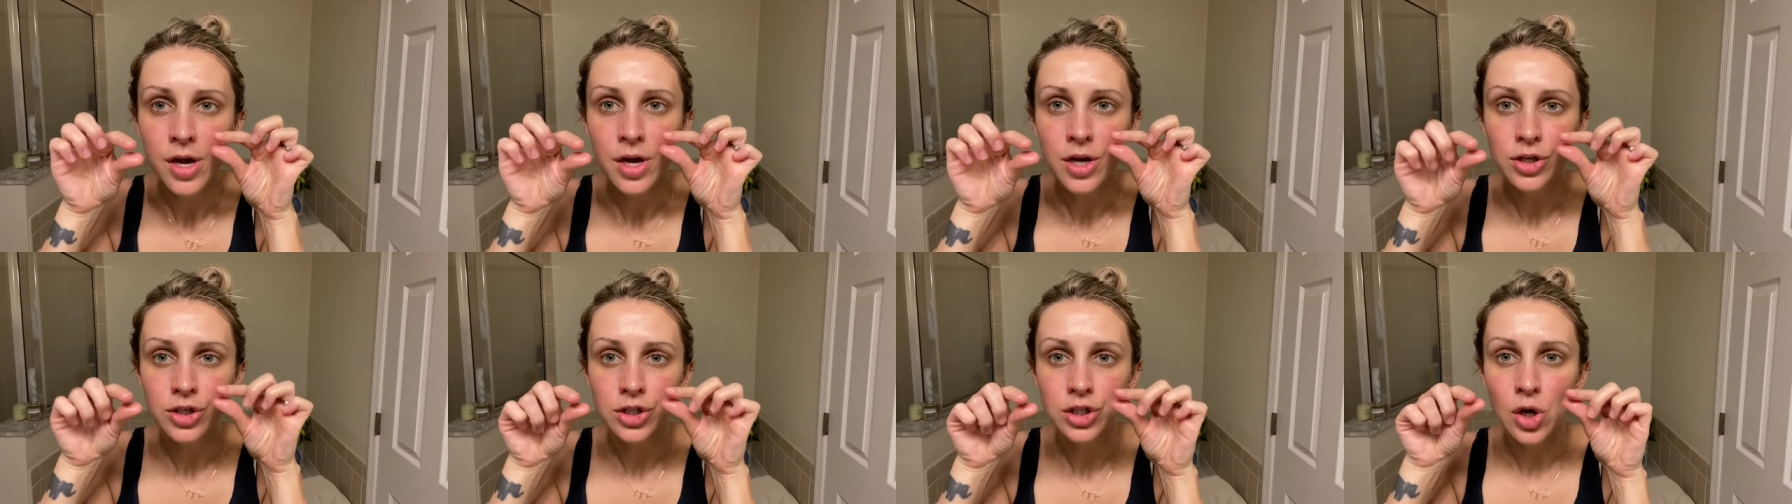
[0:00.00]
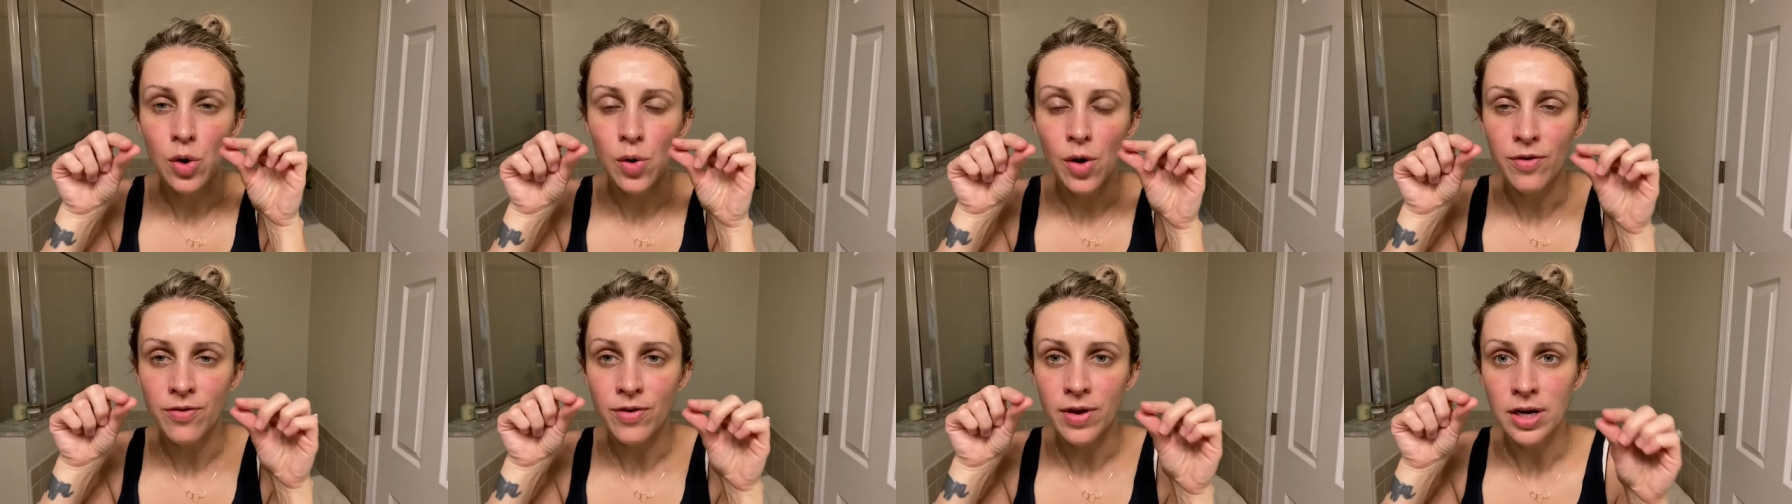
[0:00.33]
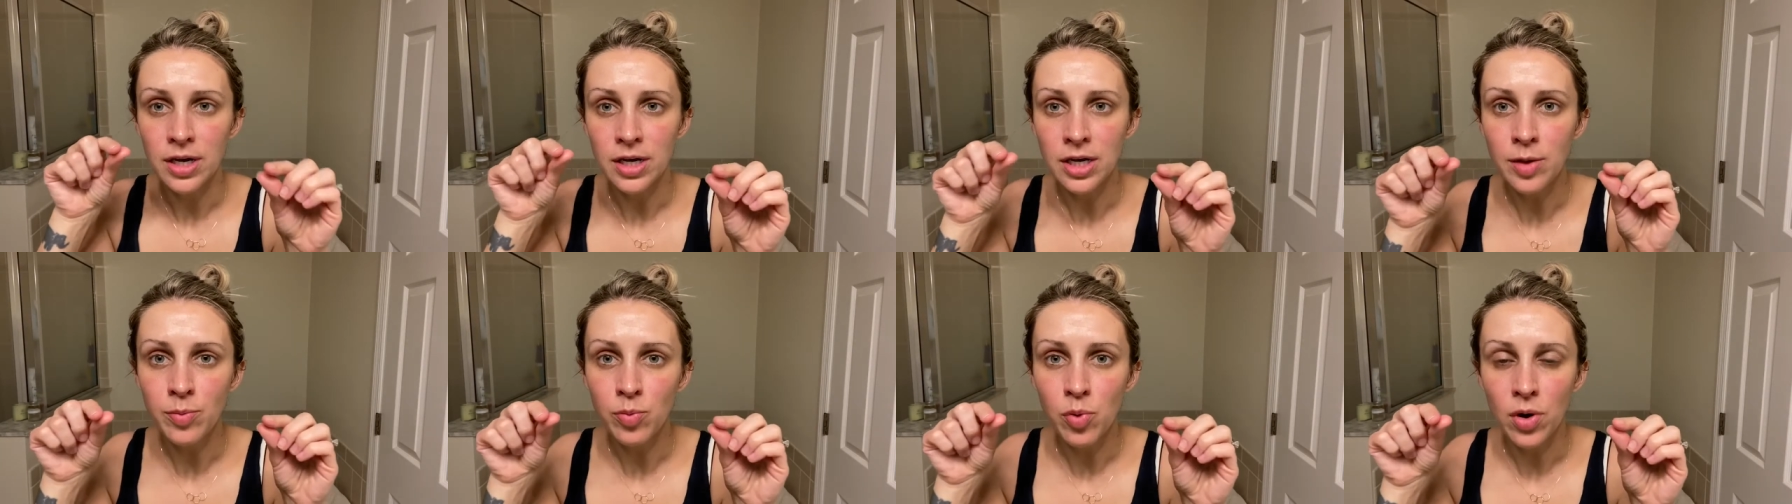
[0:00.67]
So if at
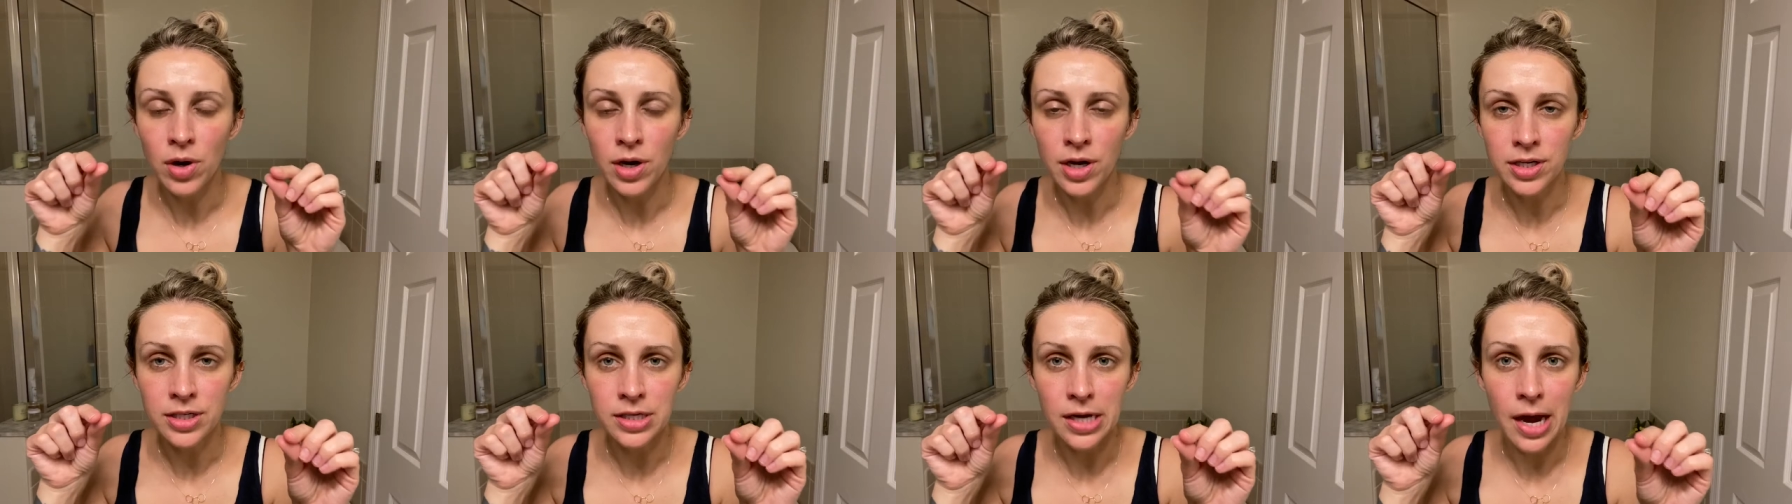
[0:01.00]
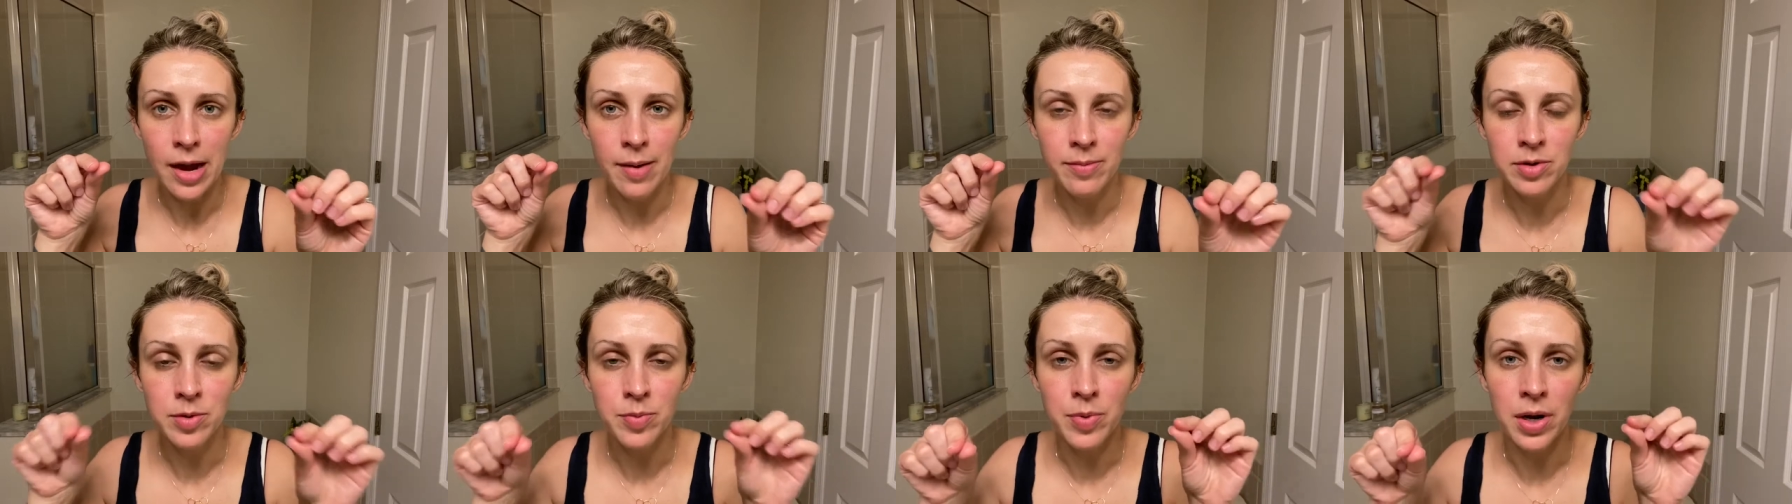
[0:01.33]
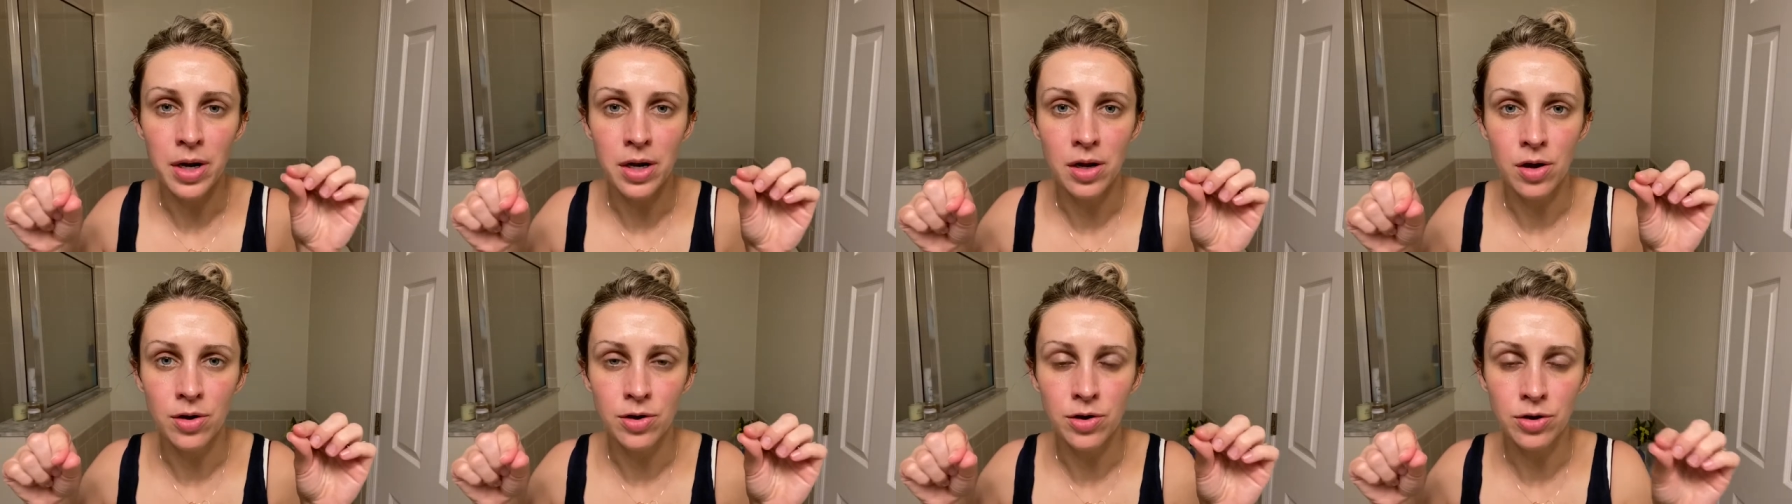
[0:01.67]
any point in time,
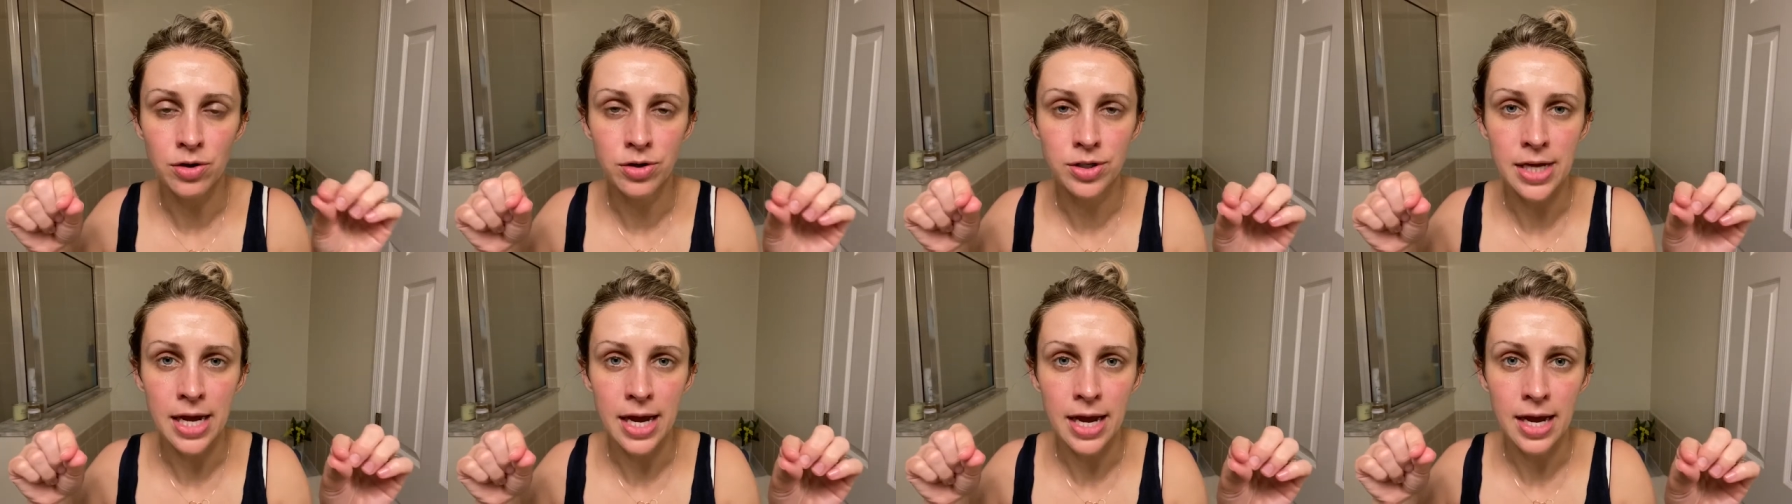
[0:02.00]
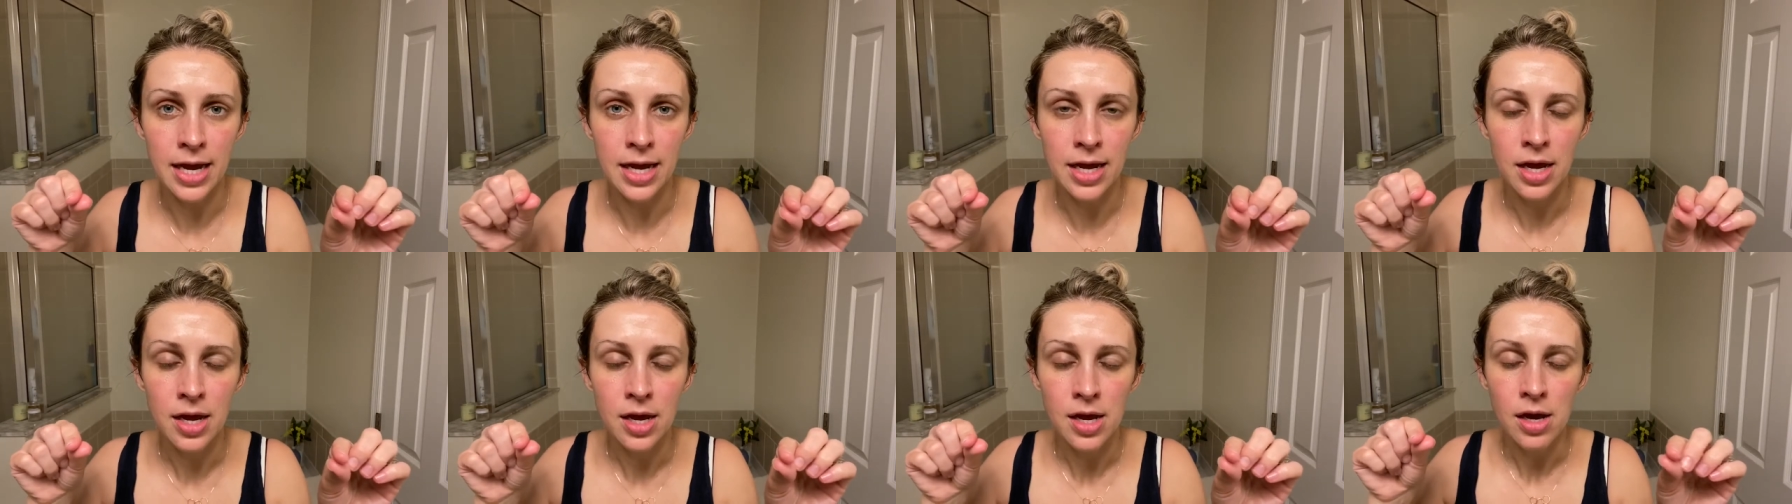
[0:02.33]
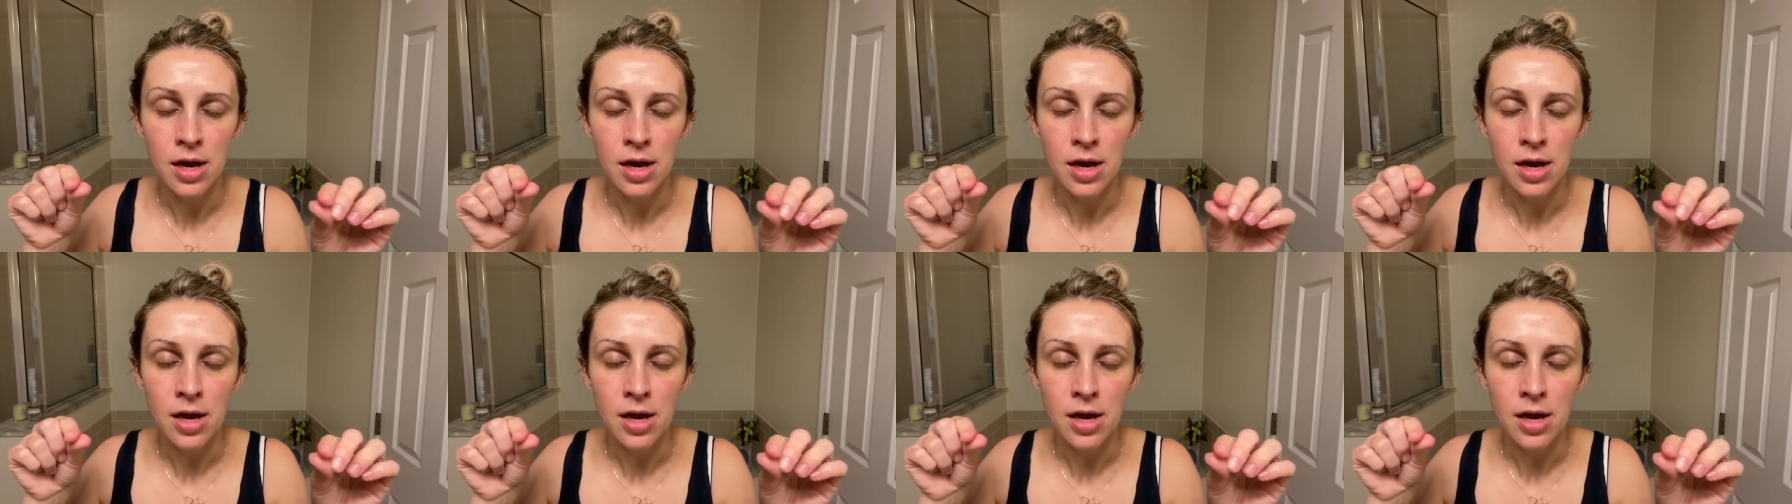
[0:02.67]
depending on your day,